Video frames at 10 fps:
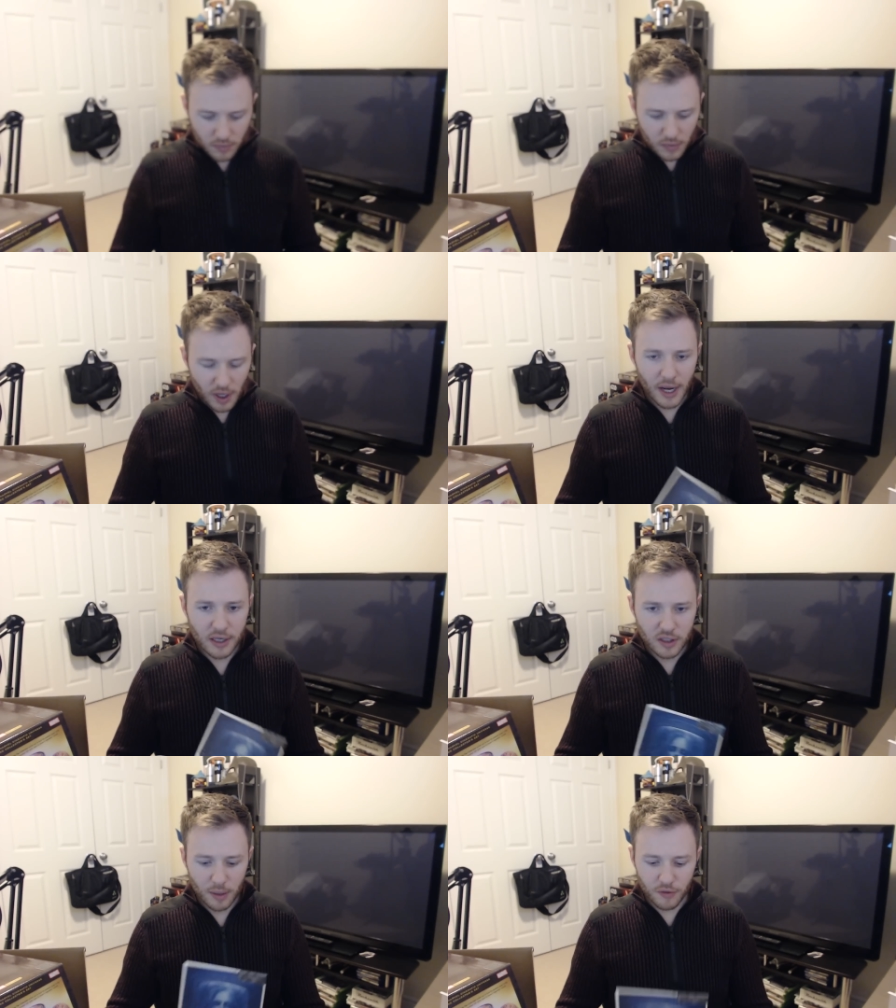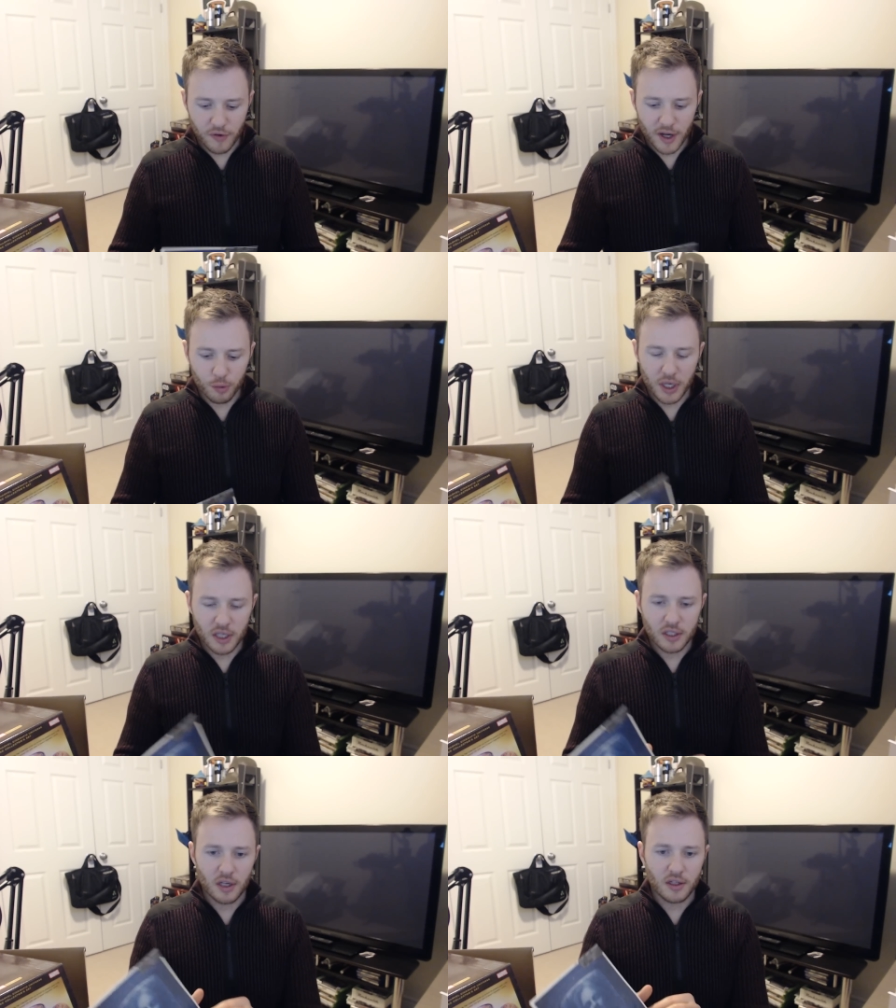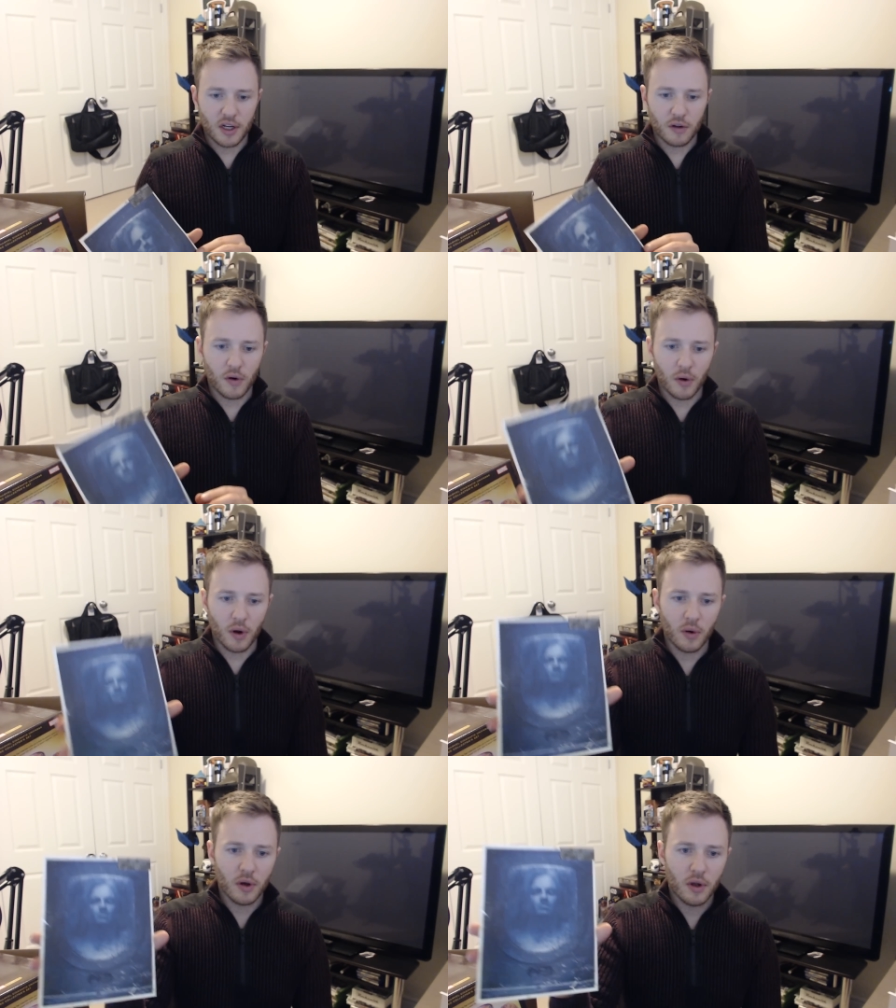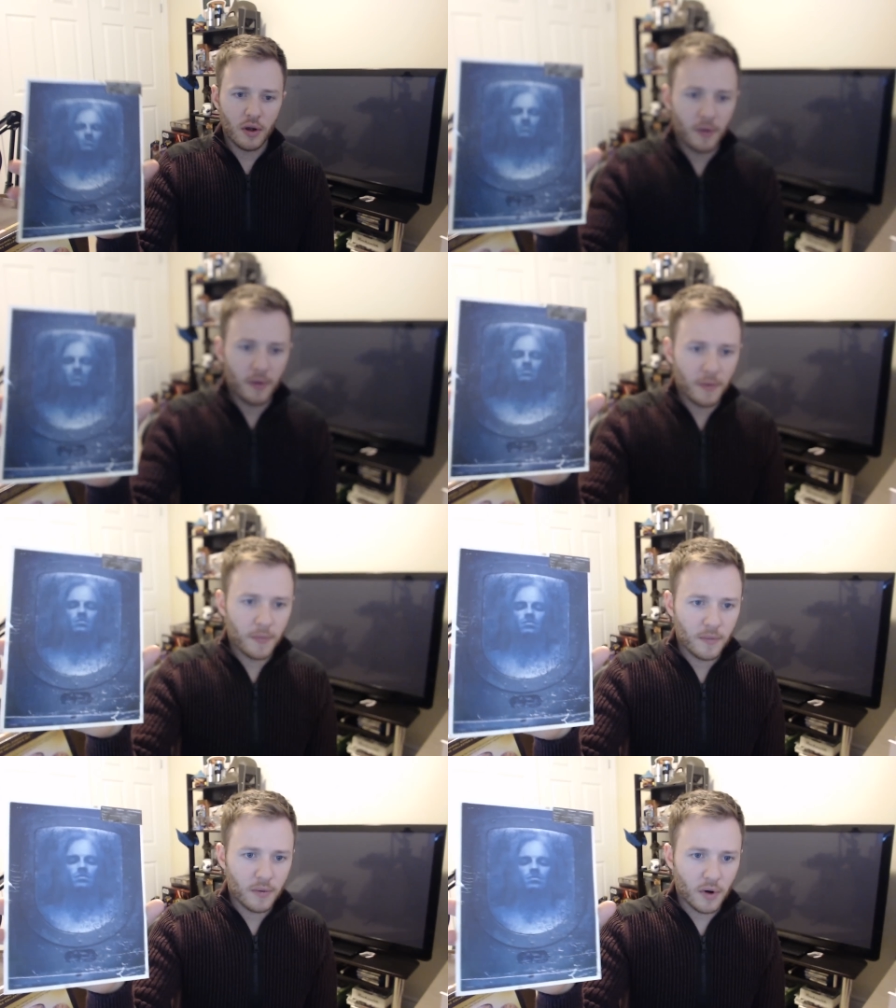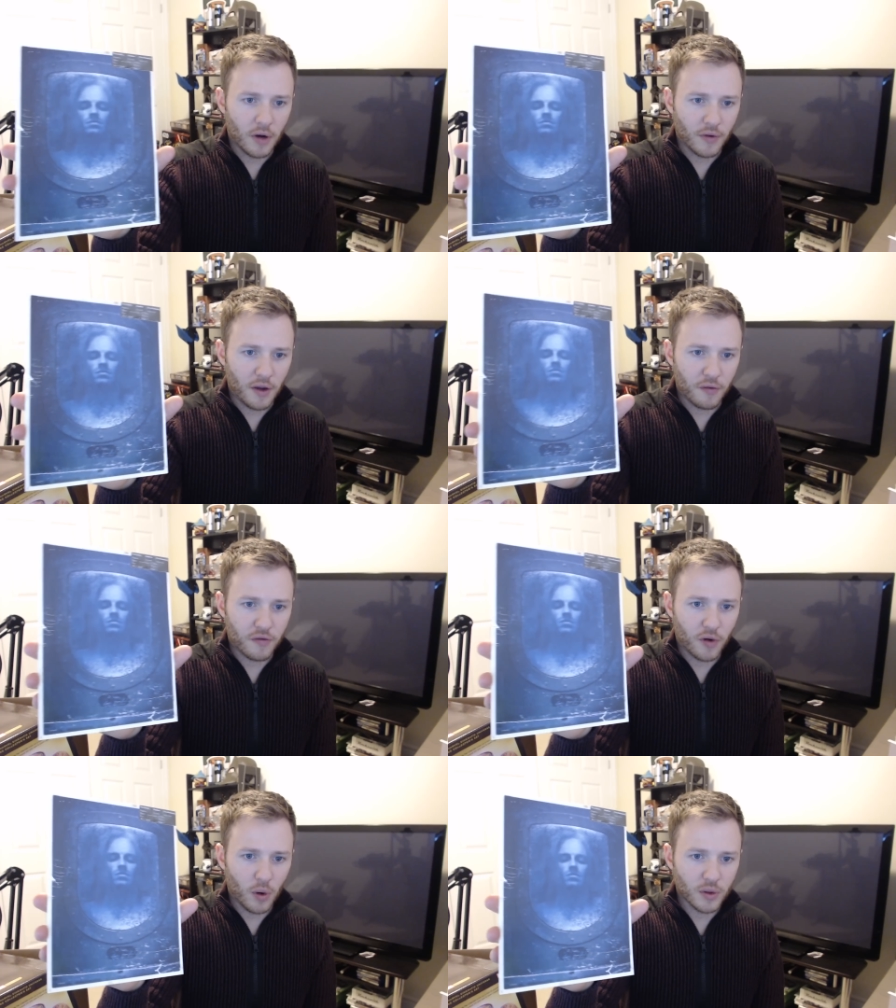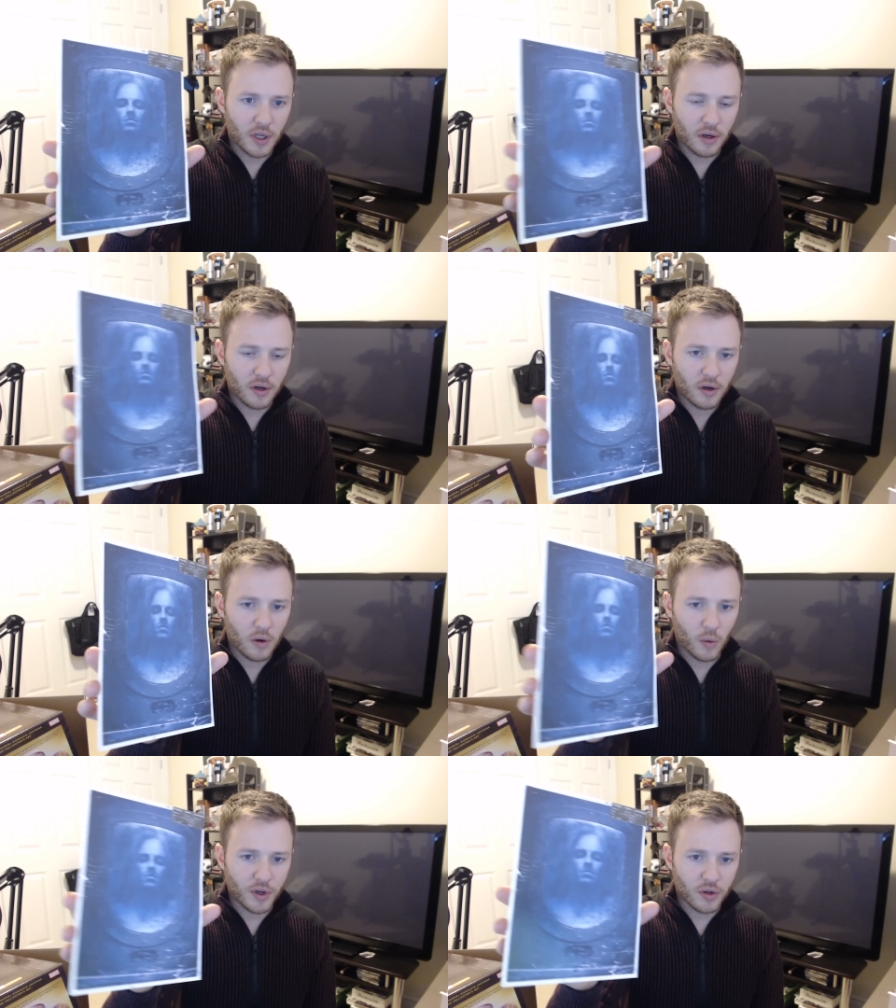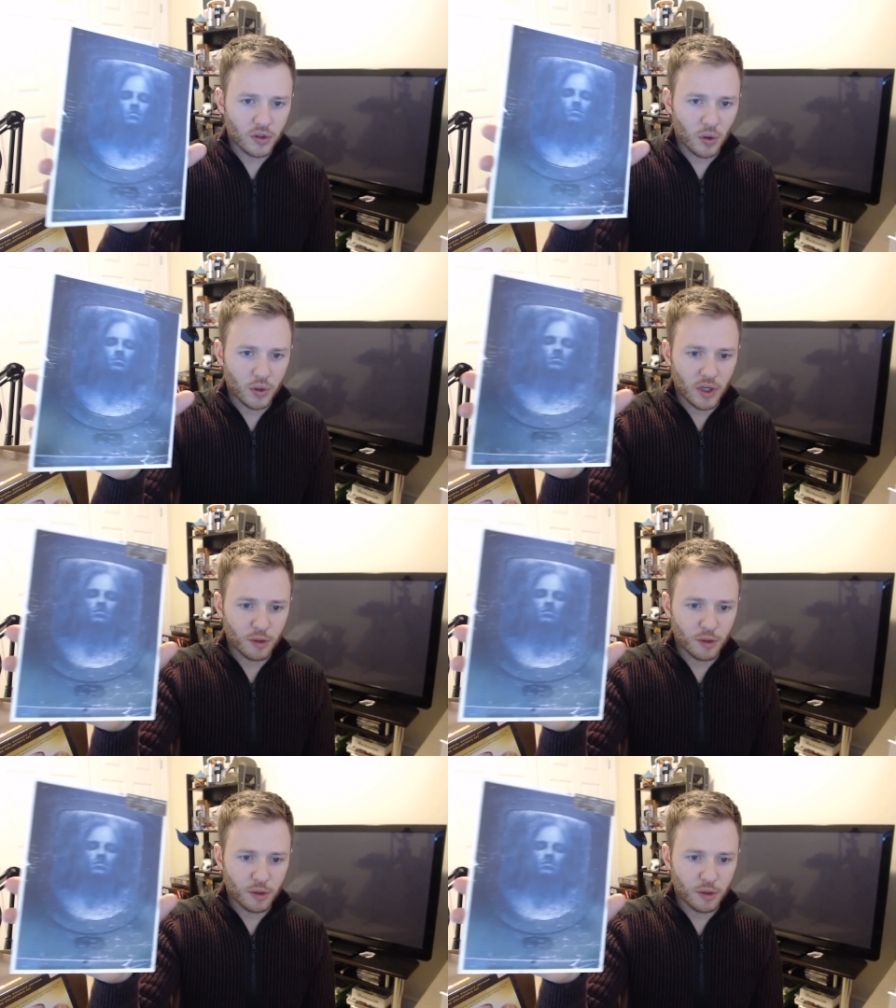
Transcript: And next up, the final piece is another photo of a frozen Winter Soldier.